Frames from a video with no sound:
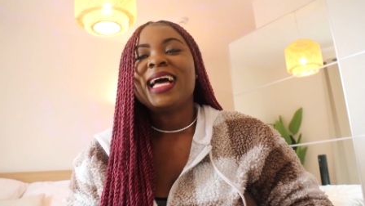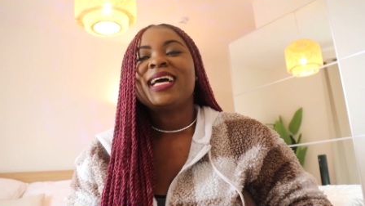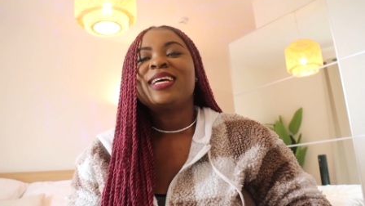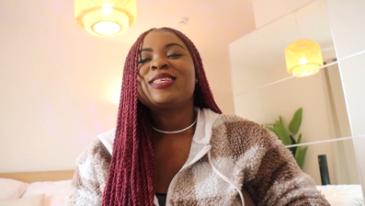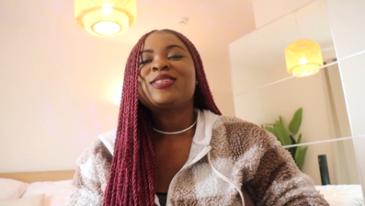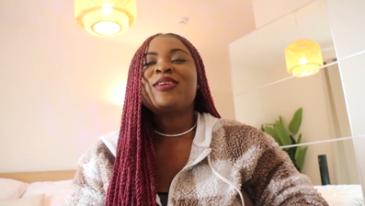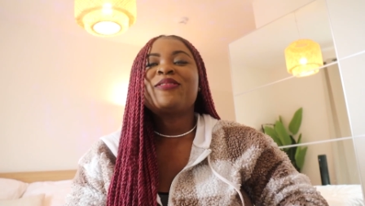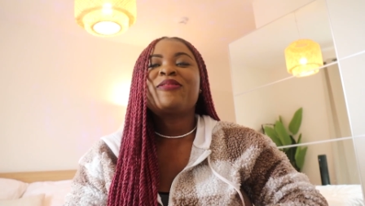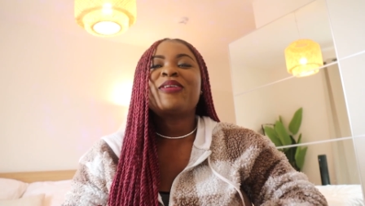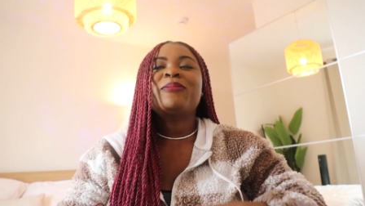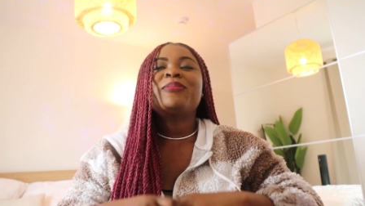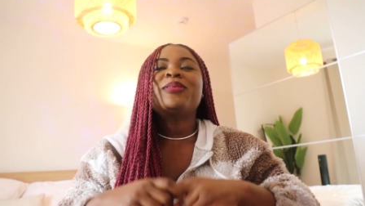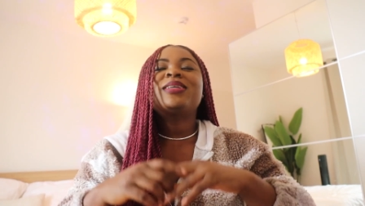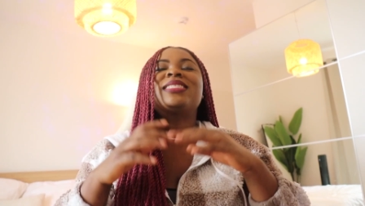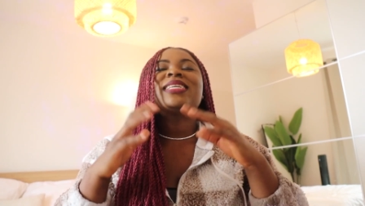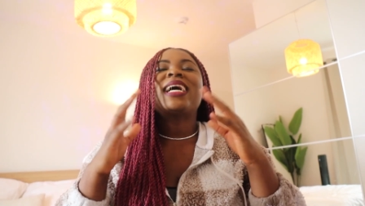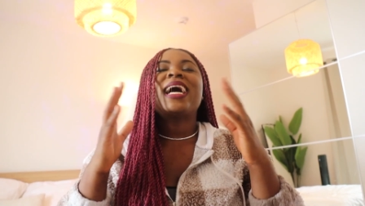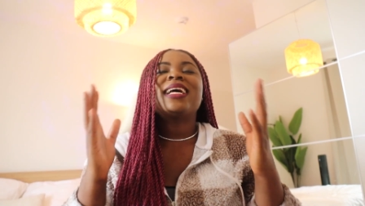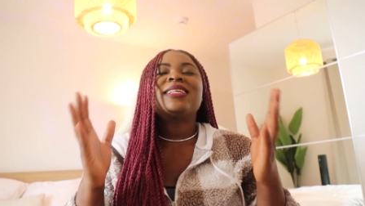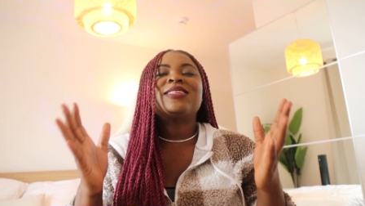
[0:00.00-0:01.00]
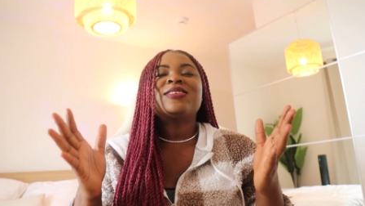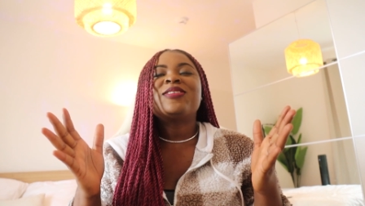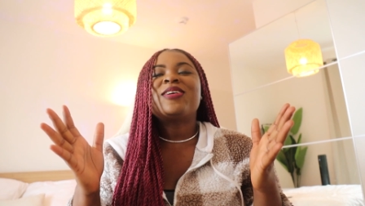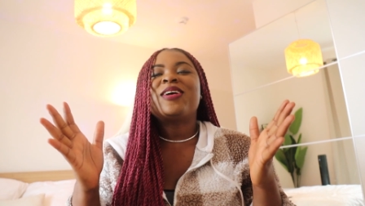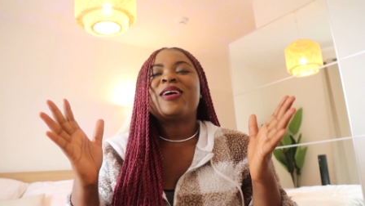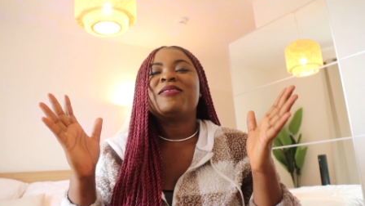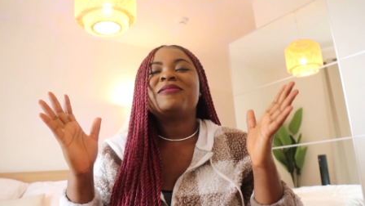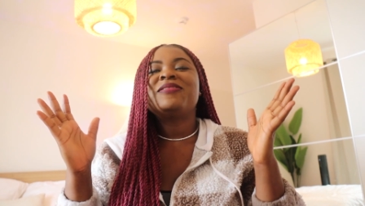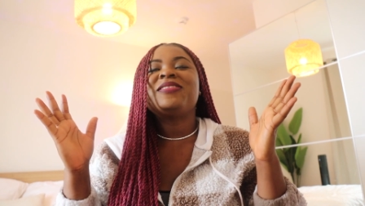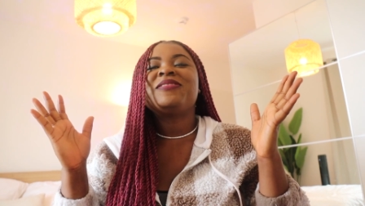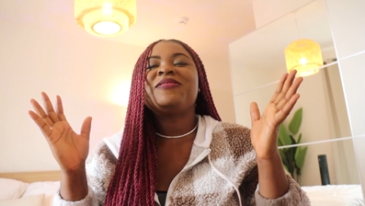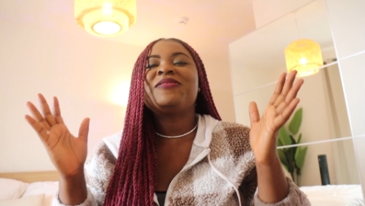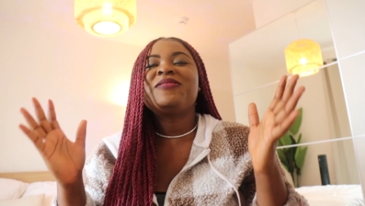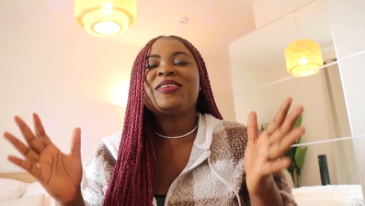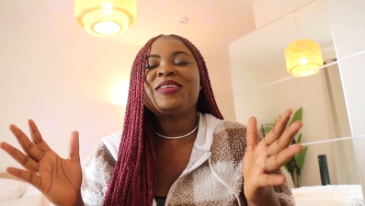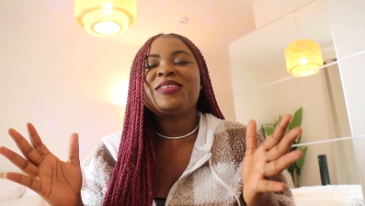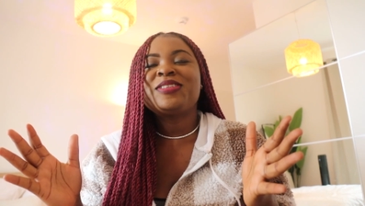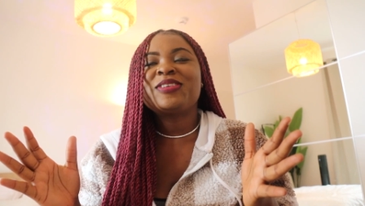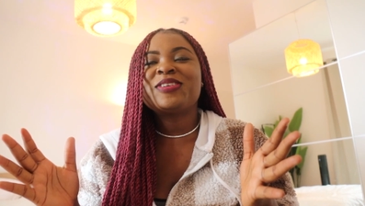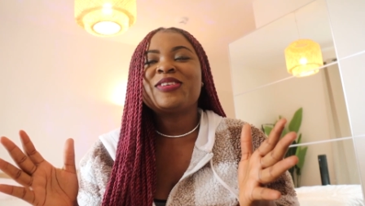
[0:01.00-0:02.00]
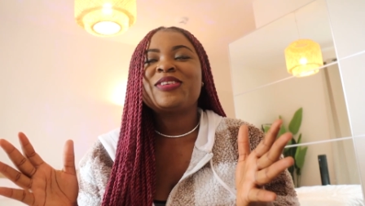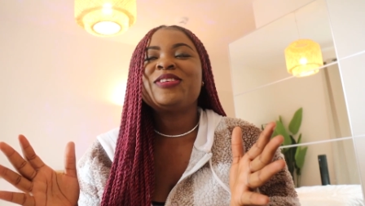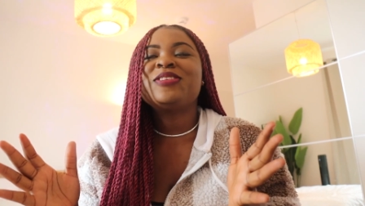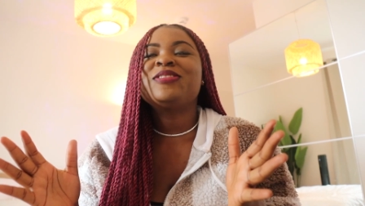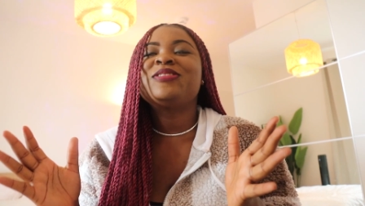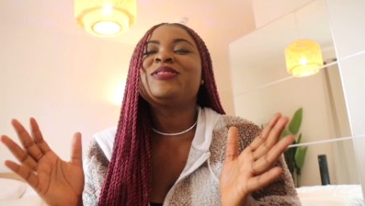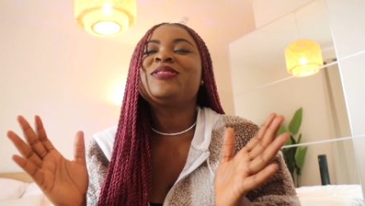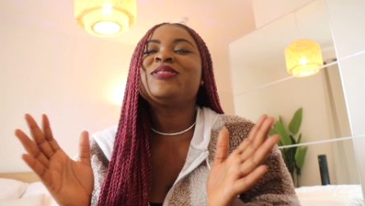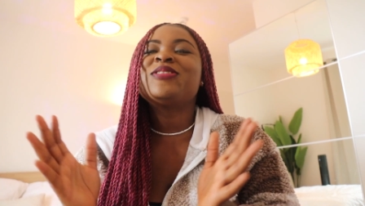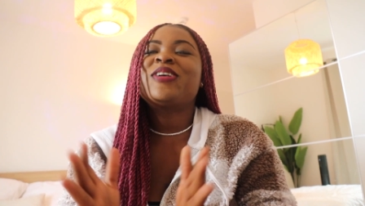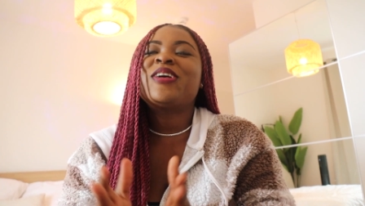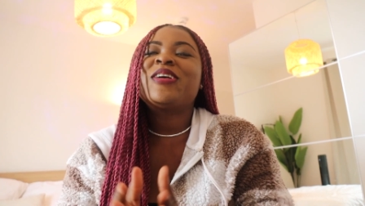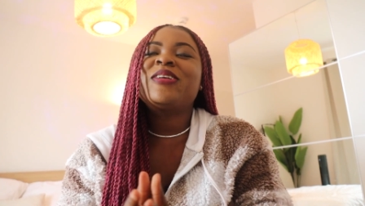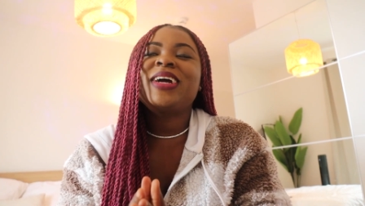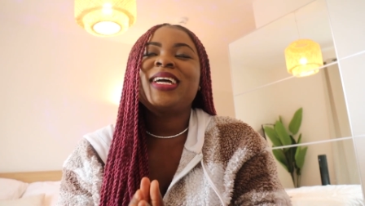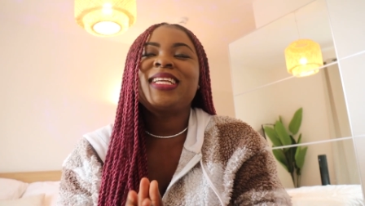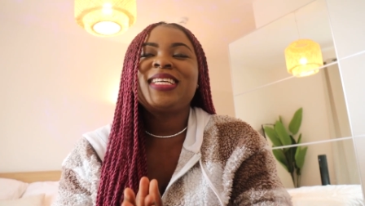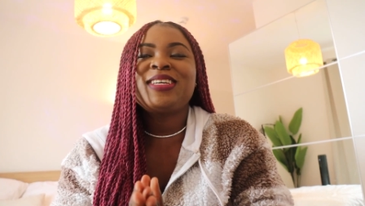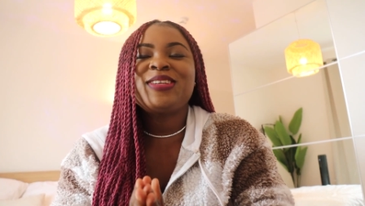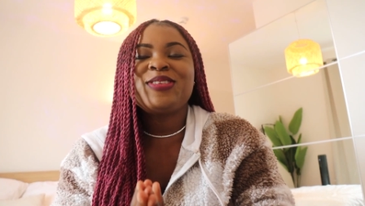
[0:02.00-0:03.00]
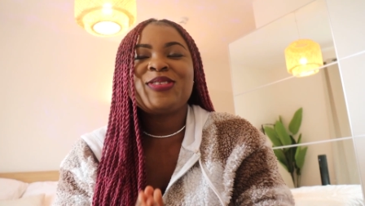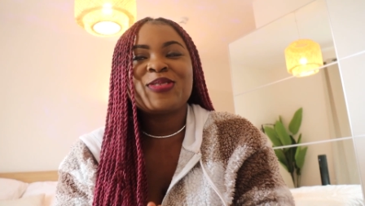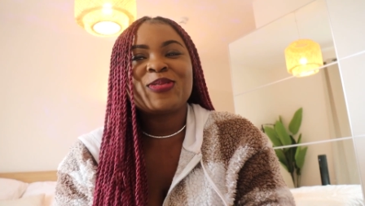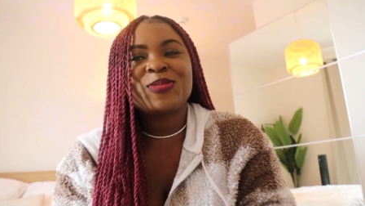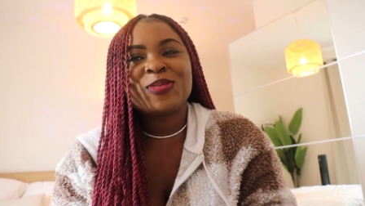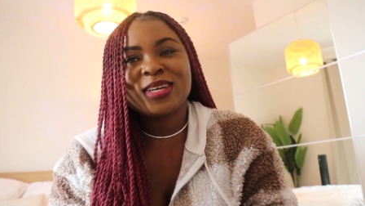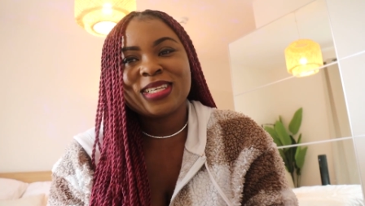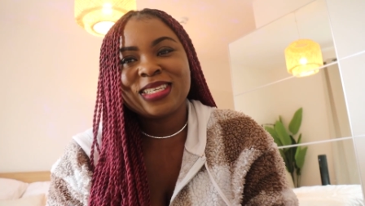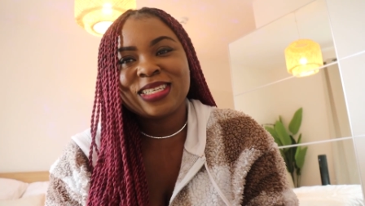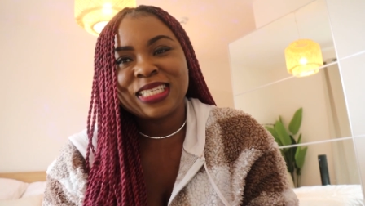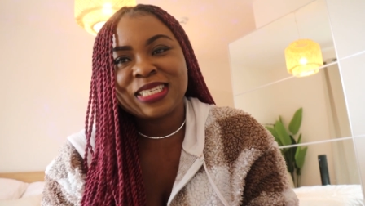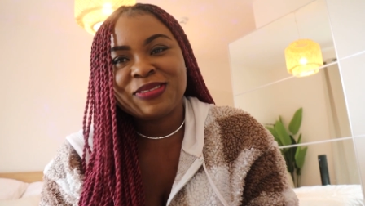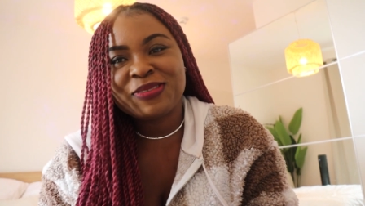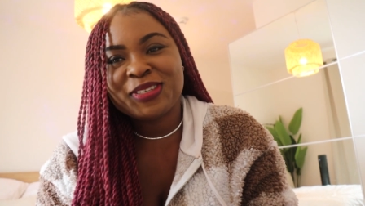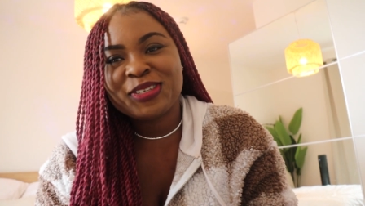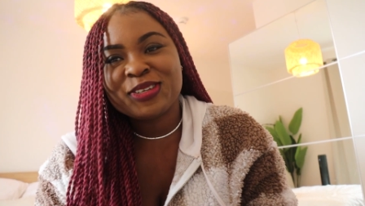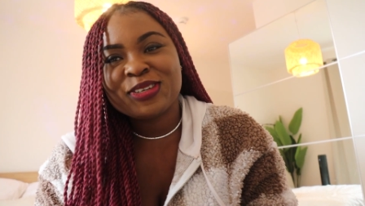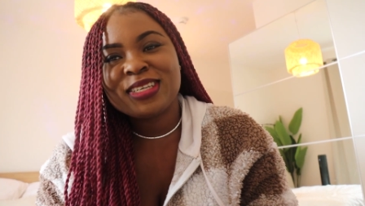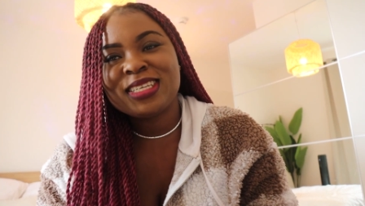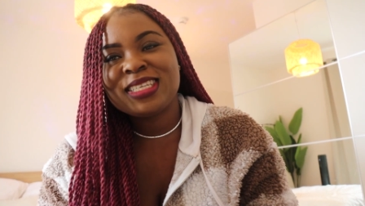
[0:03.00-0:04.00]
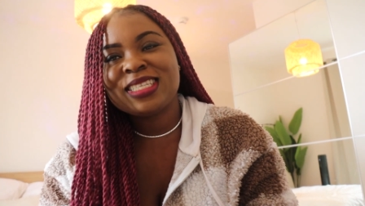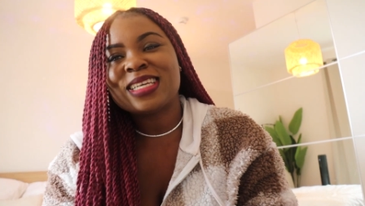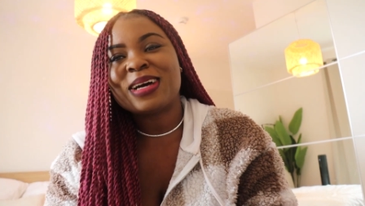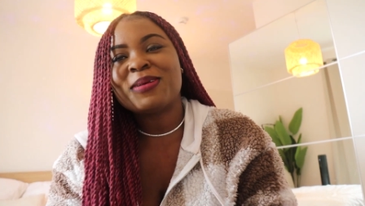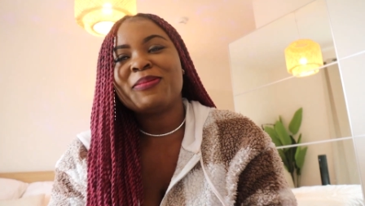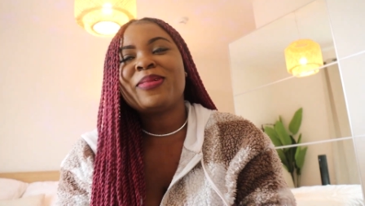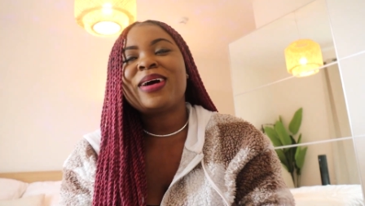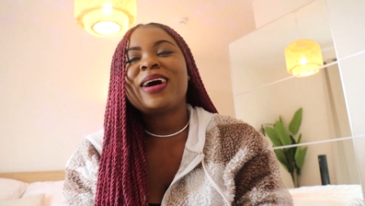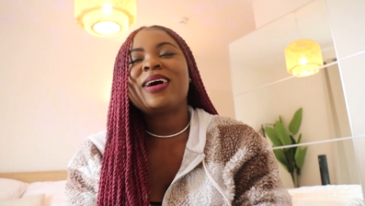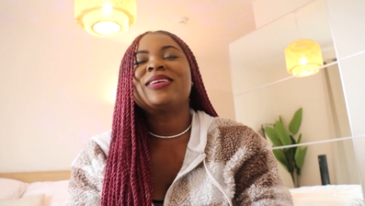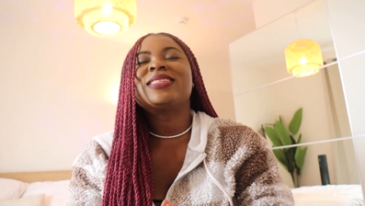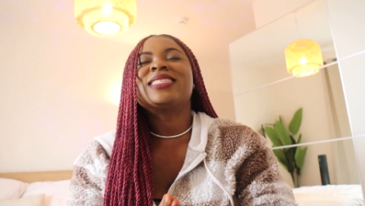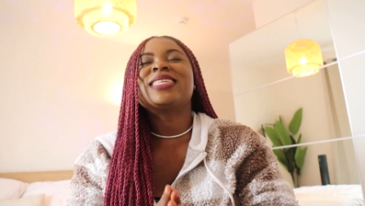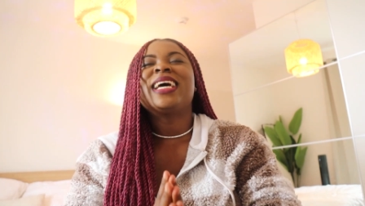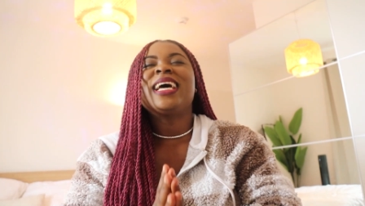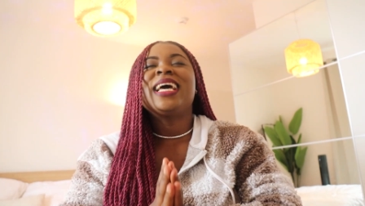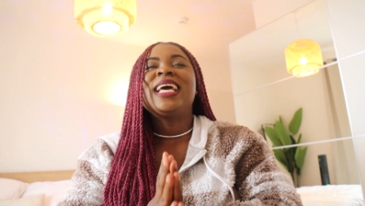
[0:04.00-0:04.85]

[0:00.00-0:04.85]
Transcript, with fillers: So from the title of the video, you should already know what this video is about.